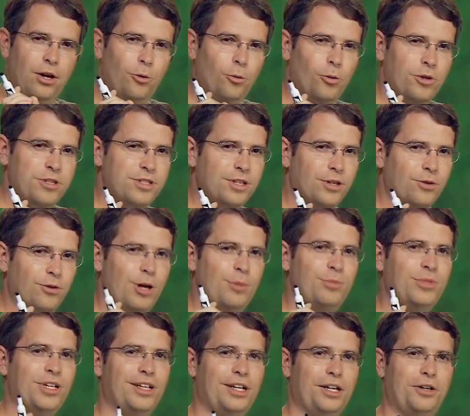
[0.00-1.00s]
what's the creme
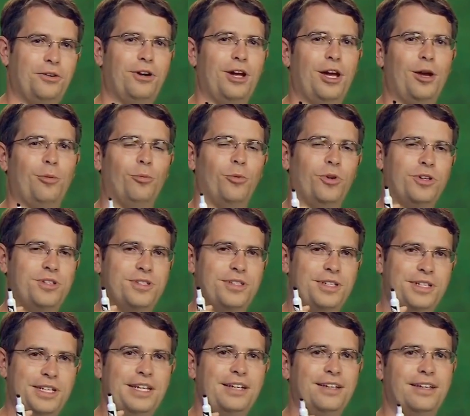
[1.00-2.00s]
de la creme? What's the
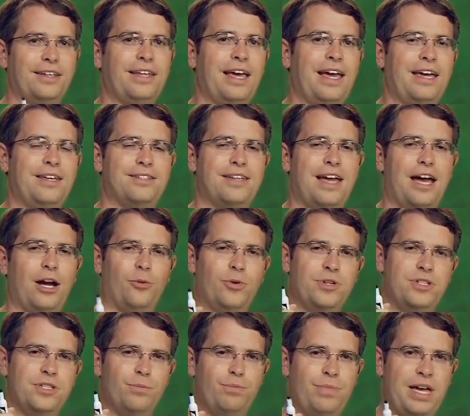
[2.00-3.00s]
needle in the haystack?
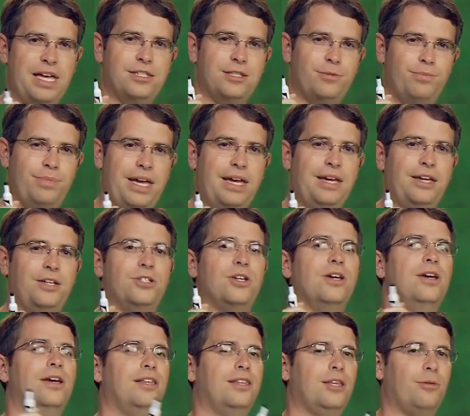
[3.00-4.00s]
What's the best page
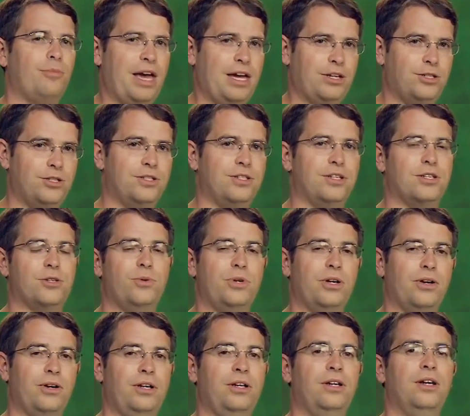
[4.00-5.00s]
that matches this
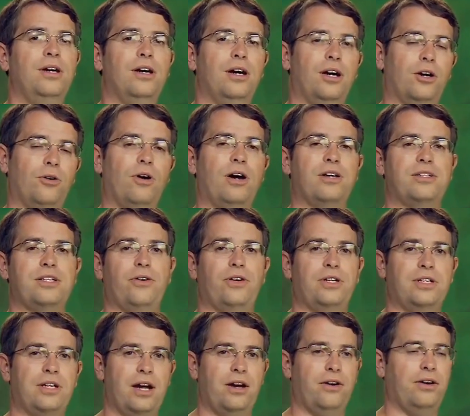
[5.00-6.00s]
query across our
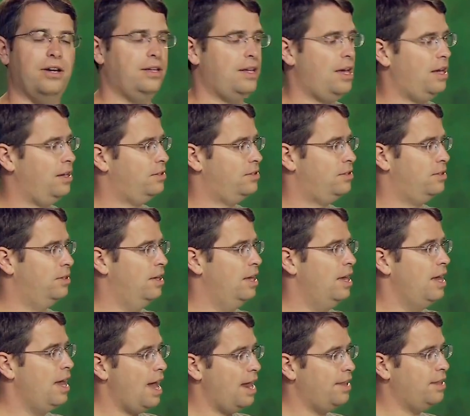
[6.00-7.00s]
entire index?
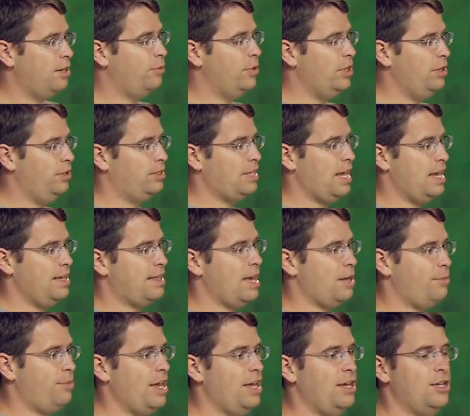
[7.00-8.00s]
And then we take
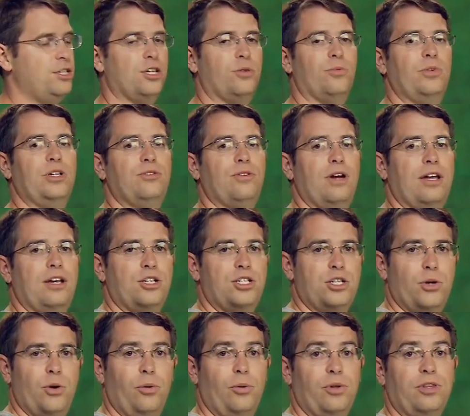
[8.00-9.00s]
that page and we try to
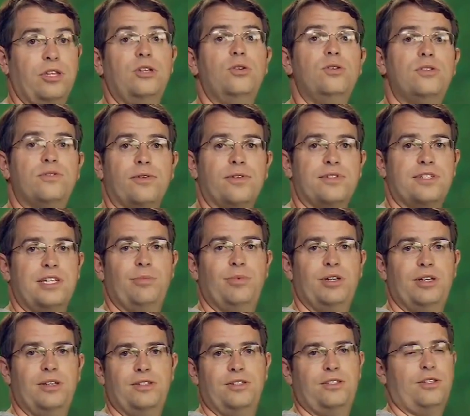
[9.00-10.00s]
show it with a useful
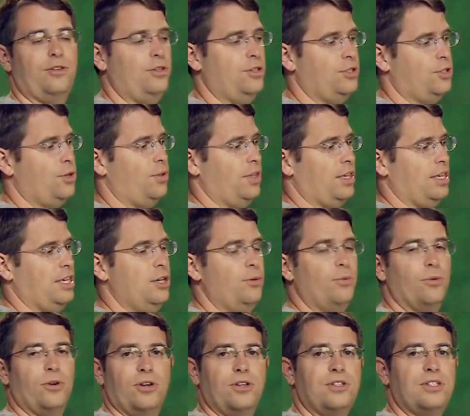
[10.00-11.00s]
snippet. So you show the
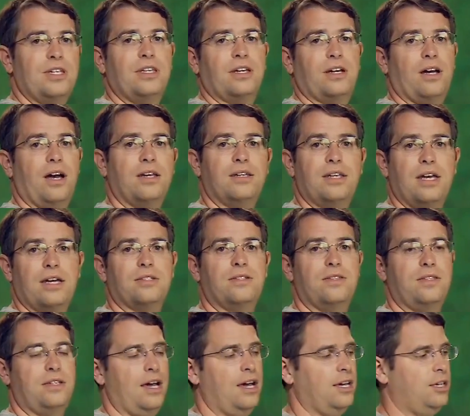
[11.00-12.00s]
keywords in the context of
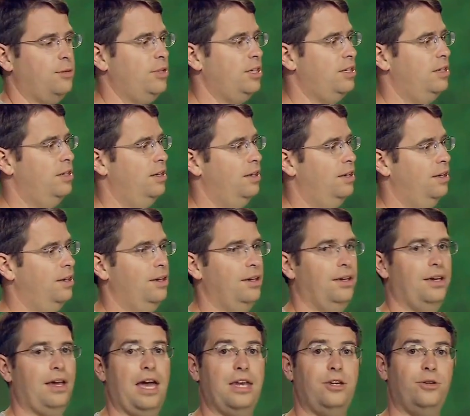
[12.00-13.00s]
the document,
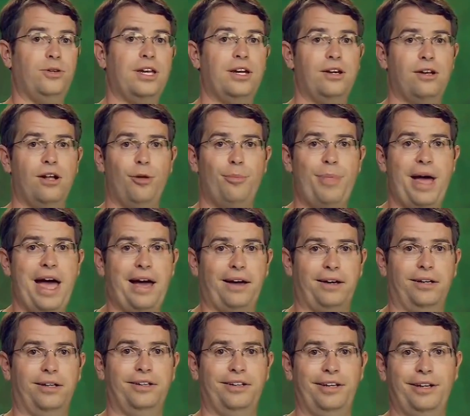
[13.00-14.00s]
and you get it all
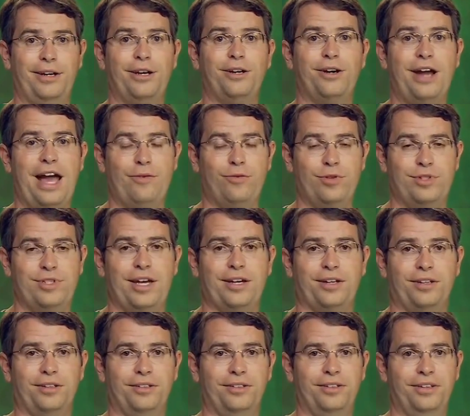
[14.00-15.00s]
back in under half a
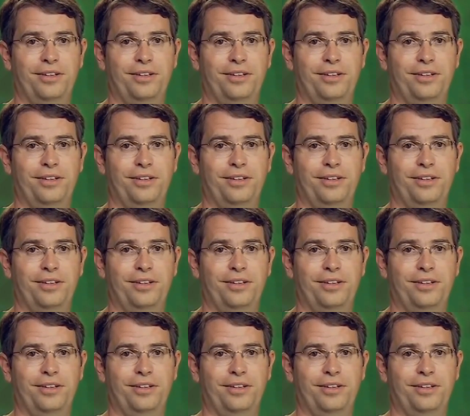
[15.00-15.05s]
second.